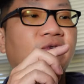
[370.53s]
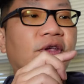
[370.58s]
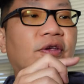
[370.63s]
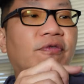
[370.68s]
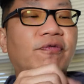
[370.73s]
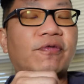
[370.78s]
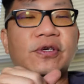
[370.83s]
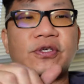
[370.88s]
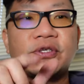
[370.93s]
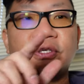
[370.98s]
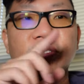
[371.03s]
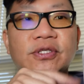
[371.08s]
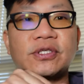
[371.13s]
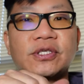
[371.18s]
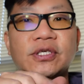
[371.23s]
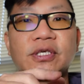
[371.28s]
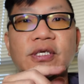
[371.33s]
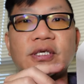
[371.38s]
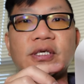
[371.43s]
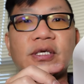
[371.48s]

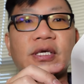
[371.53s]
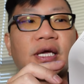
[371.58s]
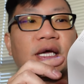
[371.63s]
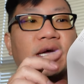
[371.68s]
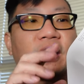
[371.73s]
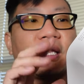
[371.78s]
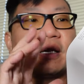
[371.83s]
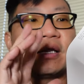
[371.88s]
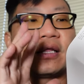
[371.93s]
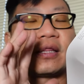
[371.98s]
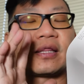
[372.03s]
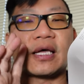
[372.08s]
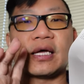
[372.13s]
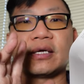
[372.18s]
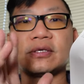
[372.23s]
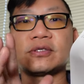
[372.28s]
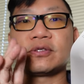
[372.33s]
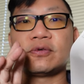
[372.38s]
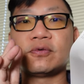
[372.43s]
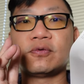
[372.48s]
efficiency, at
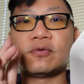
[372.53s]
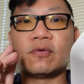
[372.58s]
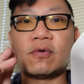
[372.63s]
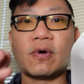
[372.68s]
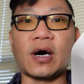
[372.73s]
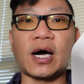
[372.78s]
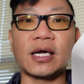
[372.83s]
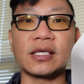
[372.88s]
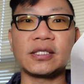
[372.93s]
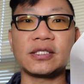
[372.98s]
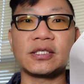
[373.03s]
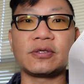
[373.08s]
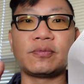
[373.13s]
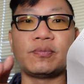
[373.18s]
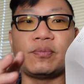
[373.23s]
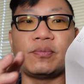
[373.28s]
1,000 watts,